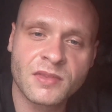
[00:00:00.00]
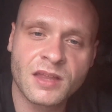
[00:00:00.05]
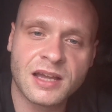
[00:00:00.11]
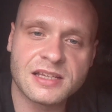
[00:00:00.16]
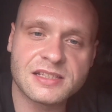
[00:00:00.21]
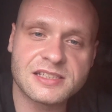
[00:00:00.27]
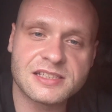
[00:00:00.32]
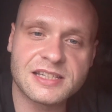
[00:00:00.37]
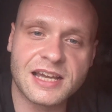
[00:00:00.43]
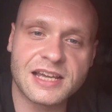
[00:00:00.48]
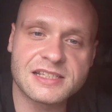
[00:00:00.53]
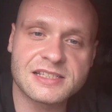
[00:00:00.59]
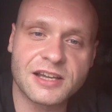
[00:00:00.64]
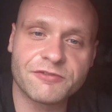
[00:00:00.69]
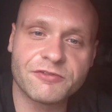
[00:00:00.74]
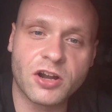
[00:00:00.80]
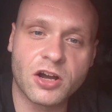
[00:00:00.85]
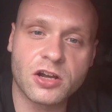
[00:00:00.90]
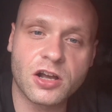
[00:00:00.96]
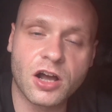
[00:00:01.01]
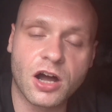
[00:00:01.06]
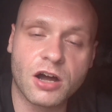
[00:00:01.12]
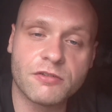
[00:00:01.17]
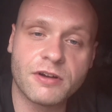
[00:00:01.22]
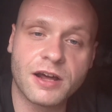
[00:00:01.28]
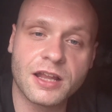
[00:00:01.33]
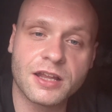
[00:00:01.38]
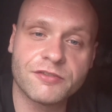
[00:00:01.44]
It states I've not got
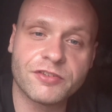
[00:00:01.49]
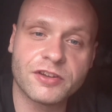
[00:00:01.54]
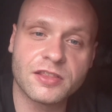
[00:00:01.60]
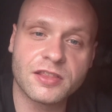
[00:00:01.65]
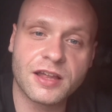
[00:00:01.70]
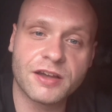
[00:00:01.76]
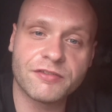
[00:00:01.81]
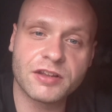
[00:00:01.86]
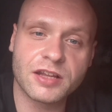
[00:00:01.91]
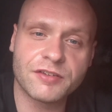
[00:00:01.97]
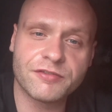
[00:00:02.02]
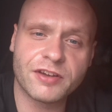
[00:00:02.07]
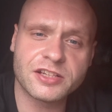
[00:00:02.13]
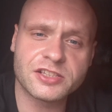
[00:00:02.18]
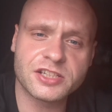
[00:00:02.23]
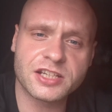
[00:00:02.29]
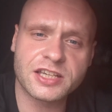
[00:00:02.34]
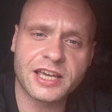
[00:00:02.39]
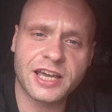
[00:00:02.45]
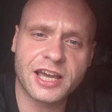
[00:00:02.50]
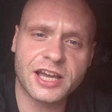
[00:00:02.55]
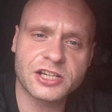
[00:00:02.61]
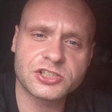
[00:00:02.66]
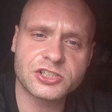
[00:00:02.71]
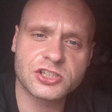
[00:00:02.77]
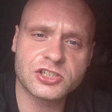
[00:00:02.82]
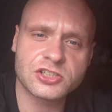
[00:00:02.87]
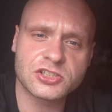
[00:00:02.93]
a relevant level of
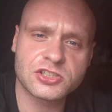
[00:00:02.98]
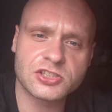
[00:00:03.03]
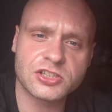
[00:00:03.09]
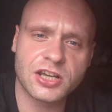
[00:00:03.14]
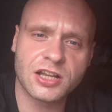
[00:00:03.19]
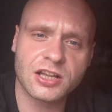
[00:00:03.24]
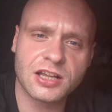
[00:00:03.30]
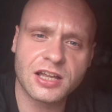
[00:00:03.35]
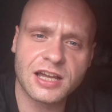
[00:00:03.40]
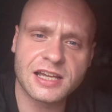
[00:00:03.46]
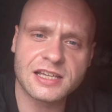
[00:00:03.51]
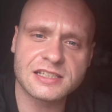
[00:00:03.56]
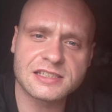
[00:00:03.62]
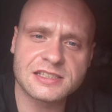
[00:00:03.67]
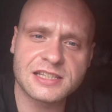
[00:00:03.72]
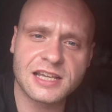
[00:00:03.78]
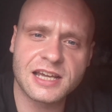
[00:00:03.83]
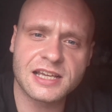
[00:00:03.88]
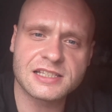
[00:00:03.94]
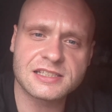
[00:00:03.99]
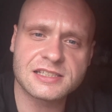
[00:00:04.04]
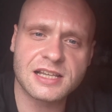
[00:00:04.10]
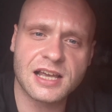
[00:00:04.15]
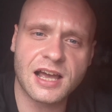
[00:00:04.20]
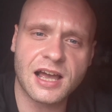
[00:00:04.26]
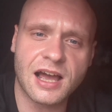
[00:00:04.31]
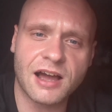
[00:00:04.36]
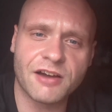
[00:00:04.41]
education still. It states
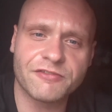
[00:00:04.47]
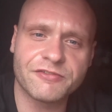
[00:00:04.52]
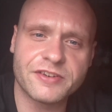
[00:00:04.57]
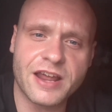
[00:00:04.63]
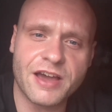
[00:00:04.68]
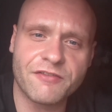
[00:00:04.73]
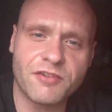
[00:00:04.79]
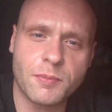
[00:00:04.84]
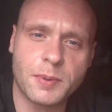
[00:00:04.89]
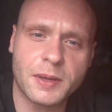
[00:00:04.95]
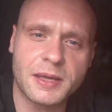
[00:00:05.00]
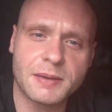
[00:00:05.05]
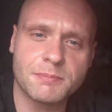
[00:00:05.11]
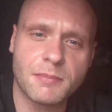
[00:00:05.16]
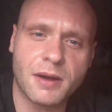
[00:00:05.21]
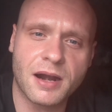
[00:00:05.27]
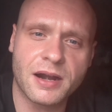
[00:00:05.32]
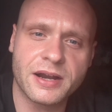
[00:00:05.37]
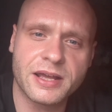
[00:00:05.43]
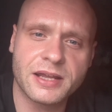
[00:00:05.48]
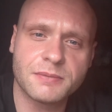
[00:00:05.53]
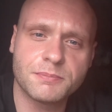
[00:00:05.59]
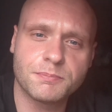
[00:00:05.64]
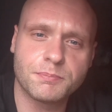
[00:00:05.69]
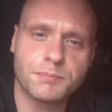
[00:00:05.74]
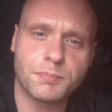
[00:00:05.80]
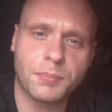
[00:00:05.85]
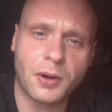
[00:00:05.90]
I've never been married,
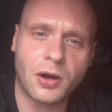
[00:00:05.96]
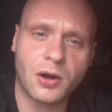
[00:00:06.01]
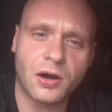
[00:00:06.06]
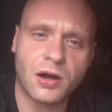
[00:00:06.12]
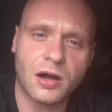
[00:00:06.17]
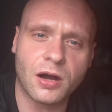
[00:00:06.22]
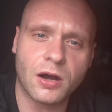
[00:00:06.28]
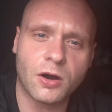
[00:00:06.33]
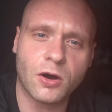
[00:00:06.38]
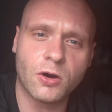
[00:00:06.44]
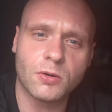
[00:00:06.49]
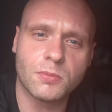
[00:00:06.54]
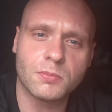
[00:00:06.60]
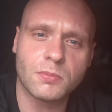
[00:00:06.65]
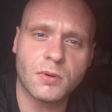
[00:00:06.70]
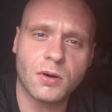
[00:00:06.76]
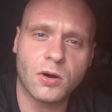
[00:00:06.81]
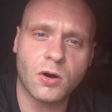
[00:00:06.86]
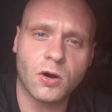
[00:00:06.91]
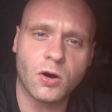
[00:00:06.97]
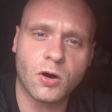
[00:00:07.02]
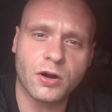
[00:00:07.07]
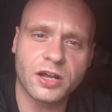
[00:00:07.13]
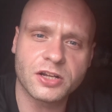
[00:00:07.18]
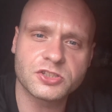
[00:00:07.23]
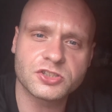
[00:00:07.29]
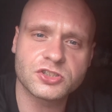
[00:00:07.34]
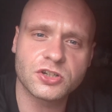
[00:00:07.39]
bought a home, or
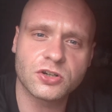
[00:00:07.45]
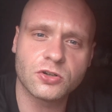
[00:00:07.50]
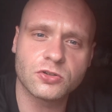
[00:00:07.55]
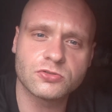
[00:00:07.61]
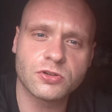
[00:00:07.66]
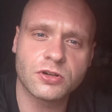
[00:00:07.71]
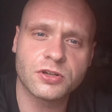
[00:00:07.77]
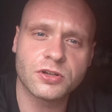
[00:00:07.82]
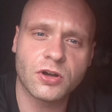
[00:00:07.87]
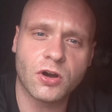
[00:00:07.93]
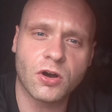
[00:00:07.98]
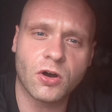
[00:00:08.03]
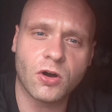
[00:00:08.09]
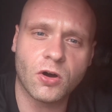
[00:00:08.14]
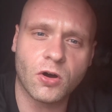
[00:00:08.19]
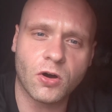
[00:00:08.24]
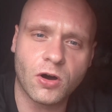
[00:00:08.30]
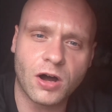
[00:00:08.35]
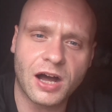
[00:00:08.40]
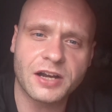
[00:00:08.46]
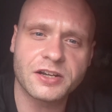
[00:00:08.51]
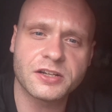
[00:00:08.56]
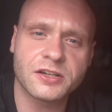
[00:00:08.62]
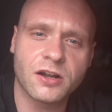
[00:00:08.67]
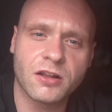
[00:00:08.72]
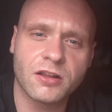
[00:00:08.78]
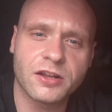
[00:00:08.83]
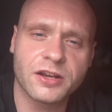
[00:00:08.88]
had children, or had
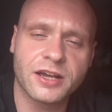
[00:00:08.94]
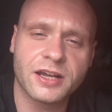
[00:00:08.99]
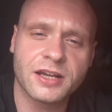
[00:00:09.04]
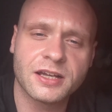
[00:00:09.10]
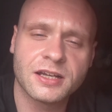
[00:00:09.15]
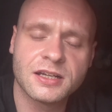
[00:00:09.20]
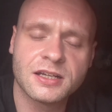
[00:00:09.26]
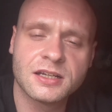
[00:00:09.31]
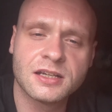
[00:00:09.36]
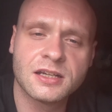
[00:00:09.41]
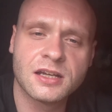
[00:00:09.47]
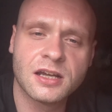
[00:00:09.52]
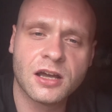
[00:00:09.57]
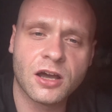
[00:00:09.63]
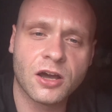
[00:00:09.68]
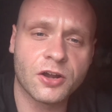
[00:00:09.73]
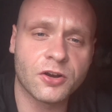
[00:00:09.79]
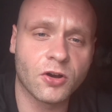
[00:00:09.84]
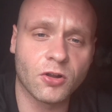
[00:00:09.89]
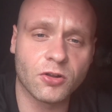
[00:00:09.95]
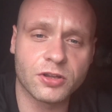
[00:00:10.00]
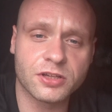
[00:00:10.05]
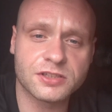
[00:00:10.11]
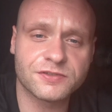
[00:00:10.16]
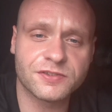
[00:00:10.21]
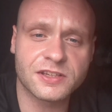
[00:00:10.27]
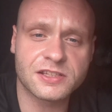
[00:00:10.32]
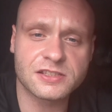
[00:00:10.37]
an holiday. And all
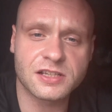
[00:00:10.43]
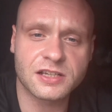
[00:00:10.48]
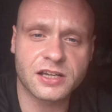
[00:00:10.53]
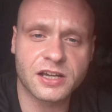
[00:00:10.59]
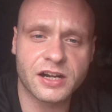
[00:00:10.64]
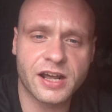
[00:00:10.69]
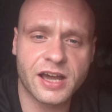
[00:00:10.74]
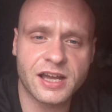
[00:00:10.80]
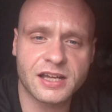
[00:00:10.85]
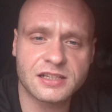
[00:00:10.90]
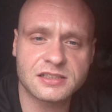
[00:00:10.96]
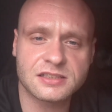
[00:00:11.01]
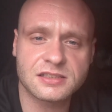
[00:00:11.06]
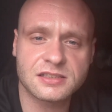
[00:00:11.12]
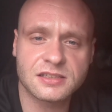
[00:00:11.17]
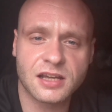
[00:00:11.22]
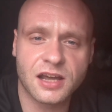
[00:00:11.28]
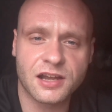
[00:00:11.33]
these things are correct.